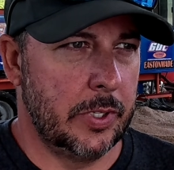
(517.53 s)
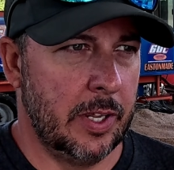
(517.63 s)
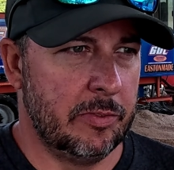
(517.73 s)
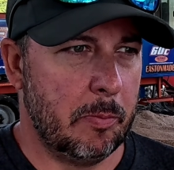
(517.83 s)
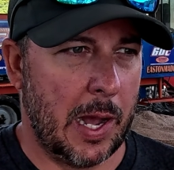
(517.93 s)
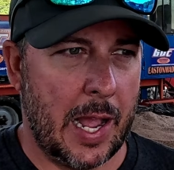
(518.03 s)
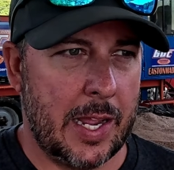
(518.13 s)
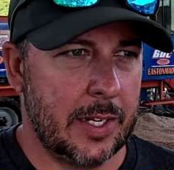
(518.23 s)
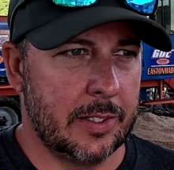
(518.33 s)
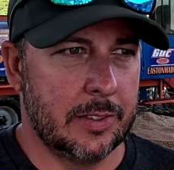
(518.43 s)
if
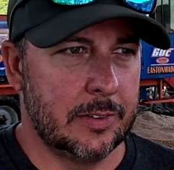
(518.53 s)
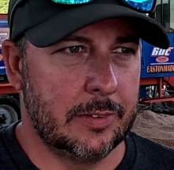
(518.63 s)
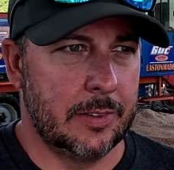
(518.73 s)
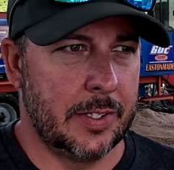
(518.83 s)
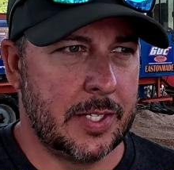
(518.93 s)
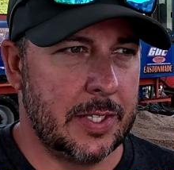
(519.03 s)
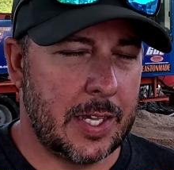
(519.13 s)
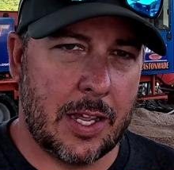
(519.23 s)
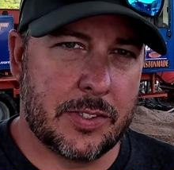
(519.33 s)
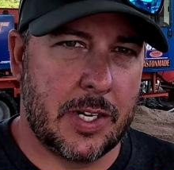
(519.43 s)
buying a
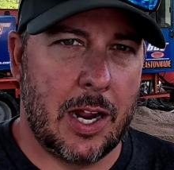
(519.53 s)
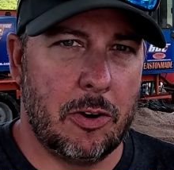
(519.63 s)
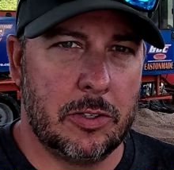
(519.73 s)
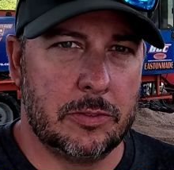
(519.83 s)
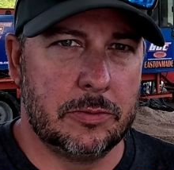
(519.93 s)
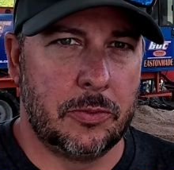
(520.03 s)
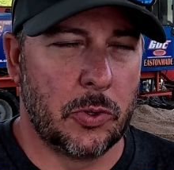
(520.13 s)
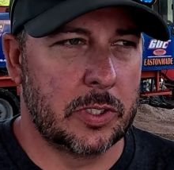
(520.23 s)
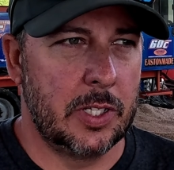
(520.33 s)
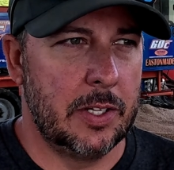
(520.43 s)
10,000 hour
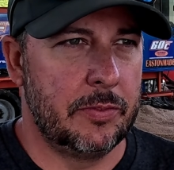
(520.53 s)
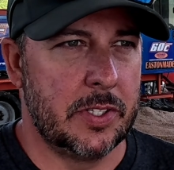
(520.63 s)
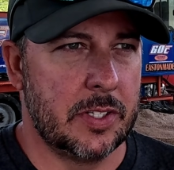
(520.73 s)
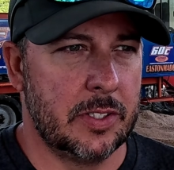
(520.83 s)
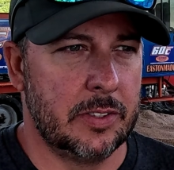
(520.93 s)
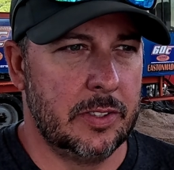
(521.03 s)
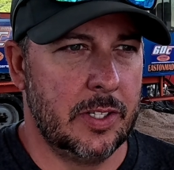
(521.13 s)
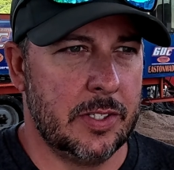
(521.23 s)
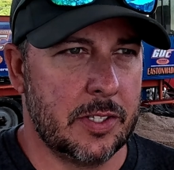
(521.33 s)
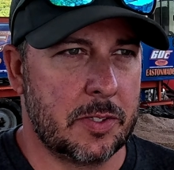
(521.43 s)
forklift is
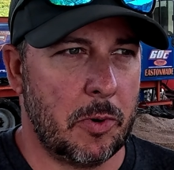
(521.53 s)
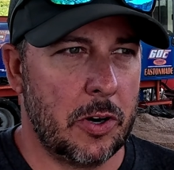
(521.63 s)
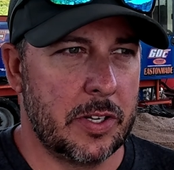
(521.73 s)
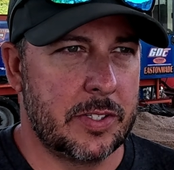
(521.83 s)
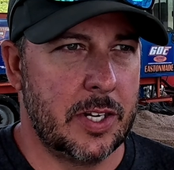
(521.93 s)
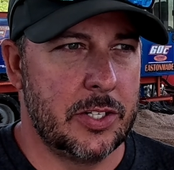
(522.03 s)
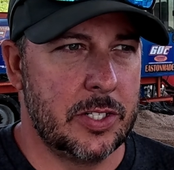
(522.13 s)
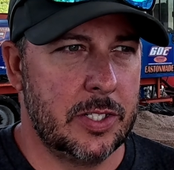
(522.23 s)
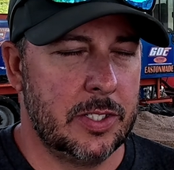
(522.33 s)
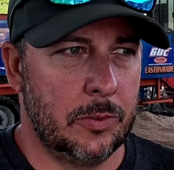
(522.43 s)
a smart
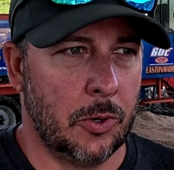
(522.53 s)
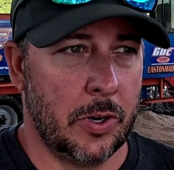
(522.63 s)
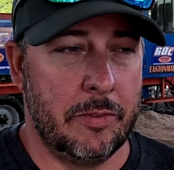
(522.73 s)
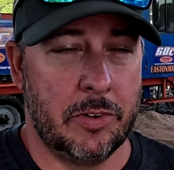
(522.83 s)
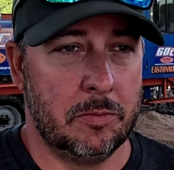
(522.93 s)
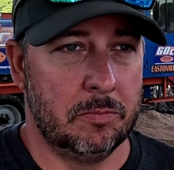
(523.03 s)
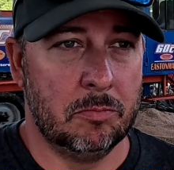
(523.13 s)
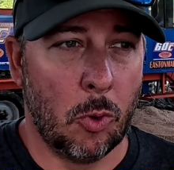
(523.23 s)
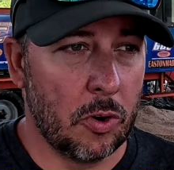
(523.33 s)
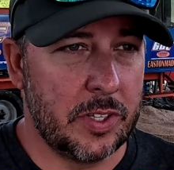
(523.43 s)
decision, or even
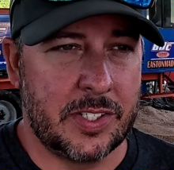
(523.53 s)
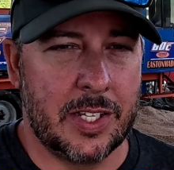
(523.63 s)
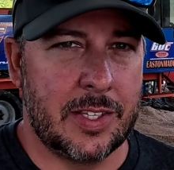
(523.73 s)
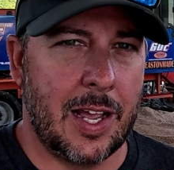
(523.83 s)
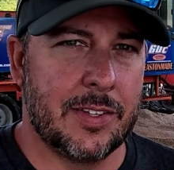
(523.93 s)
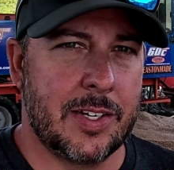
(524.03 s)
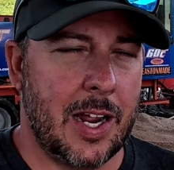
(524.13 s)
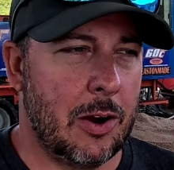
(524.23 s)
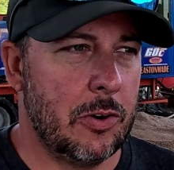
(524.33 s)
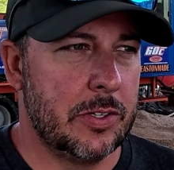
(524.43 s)
more than 10,000
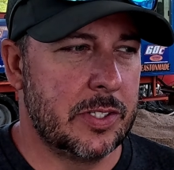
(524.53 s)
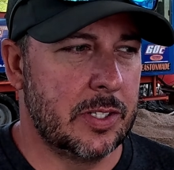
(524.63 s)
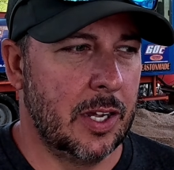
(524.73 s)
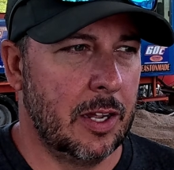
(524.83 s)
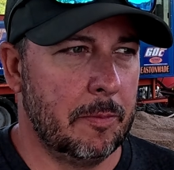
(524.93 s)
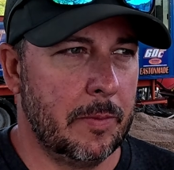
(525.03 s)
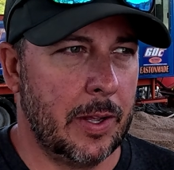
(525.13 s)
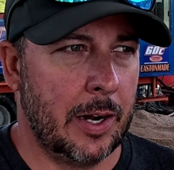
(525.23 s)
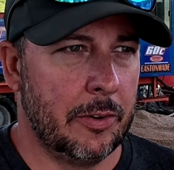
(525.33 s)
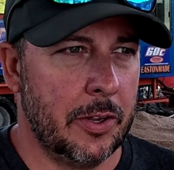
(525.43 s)
hours.
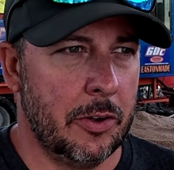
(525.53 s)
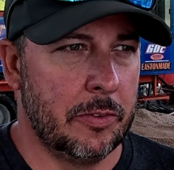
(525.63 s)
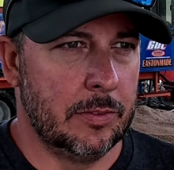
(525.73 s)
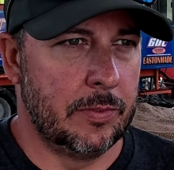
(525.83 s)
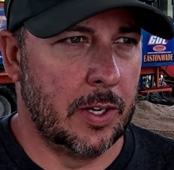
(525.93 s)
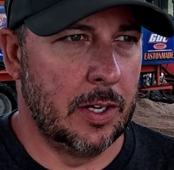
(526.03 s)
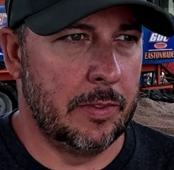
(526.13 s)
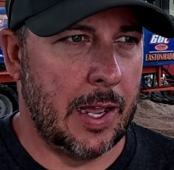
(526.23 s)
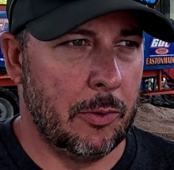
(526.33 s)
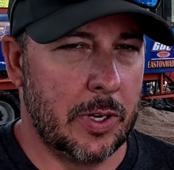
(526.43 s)
I don't know if
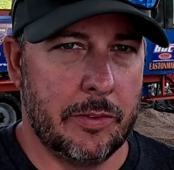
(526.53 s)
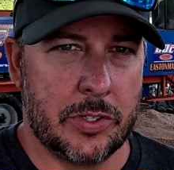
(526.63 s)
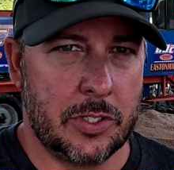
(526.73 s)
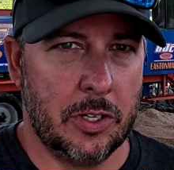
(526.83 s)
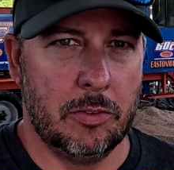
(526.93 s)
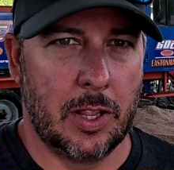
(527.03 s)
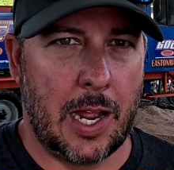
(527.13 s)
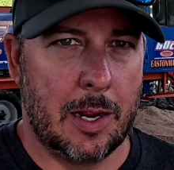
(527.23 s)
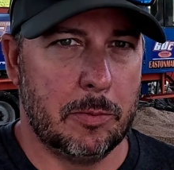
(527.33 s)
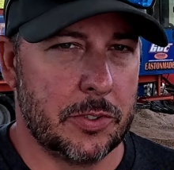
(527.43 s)
that would give us good,
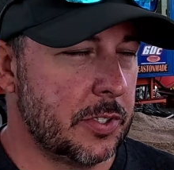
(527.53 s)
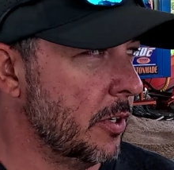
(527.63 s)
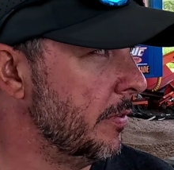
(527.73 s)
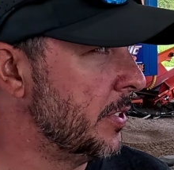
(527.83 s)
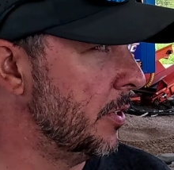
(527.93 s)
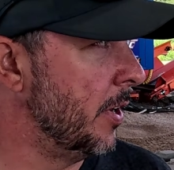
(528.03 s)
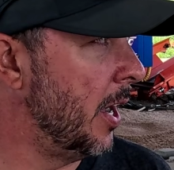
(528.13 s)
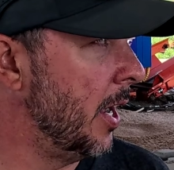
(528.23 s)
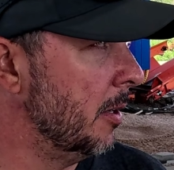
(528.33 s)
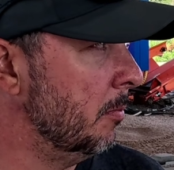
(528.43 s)
reliable service or
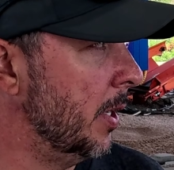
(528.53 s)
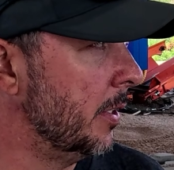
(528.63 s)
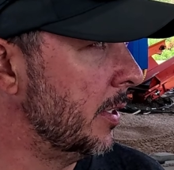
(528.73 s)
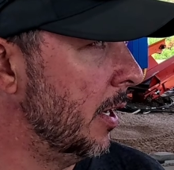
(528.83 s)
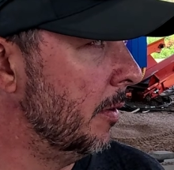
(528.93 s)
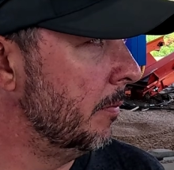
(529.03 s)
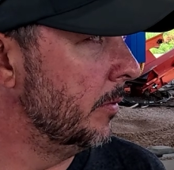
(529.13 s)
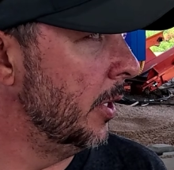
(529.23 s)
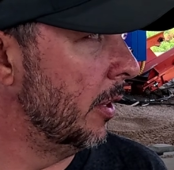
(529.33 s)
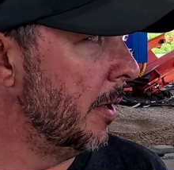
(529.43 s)
not, but
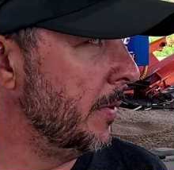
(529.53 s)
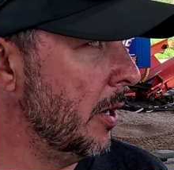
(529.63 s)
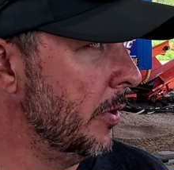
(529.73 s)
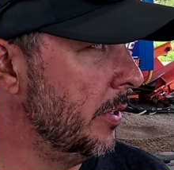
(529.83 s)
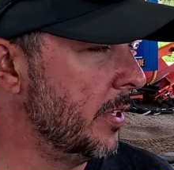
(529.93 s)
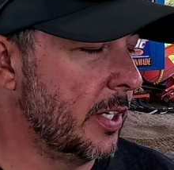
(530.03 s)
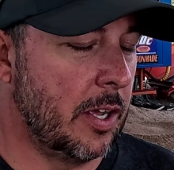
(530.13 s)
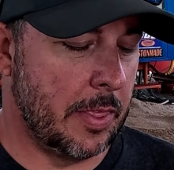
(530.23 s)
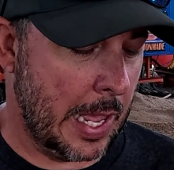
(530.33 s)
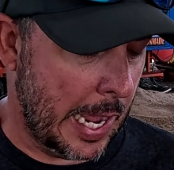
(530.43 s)
y'all let me know what you think
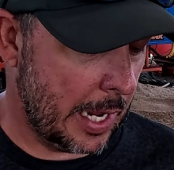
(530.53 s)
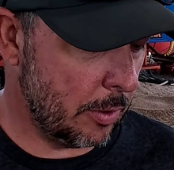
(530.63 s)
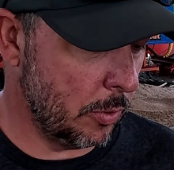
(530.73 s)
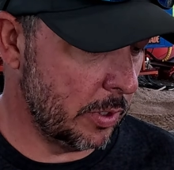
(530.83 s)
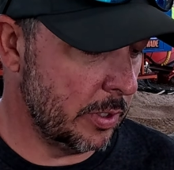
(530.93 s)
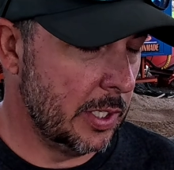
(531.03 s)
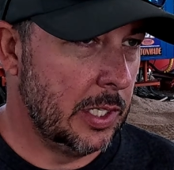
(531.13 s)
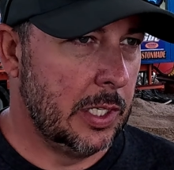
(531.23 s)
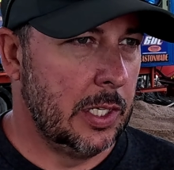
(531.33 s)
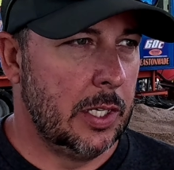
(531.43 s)
on that.
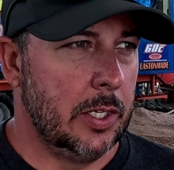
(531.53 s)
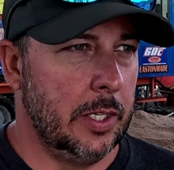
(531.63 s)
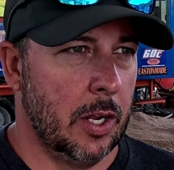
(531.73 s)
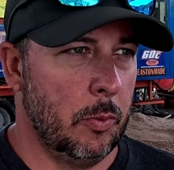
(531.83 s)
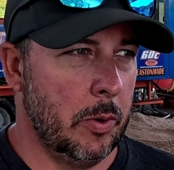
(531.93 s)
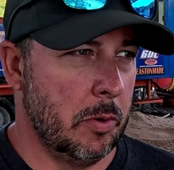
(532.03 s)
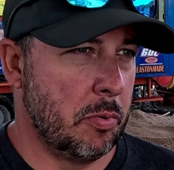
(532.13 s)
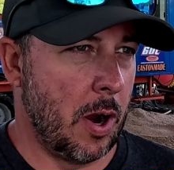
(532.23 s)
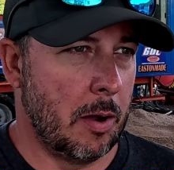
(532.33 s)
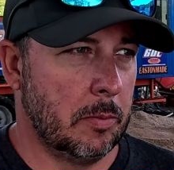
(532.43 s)
We would
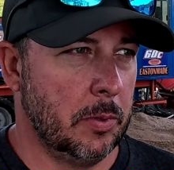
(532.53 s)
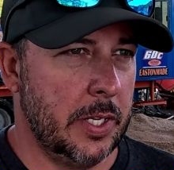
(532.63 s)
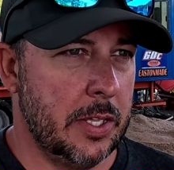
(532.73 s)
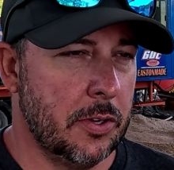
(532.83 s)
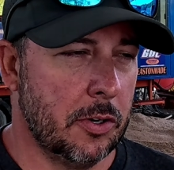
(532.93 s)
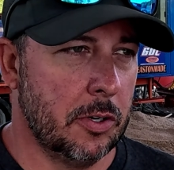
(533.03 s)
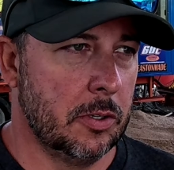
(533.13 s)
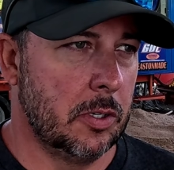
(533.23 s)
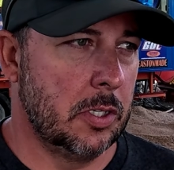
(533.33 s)
probably either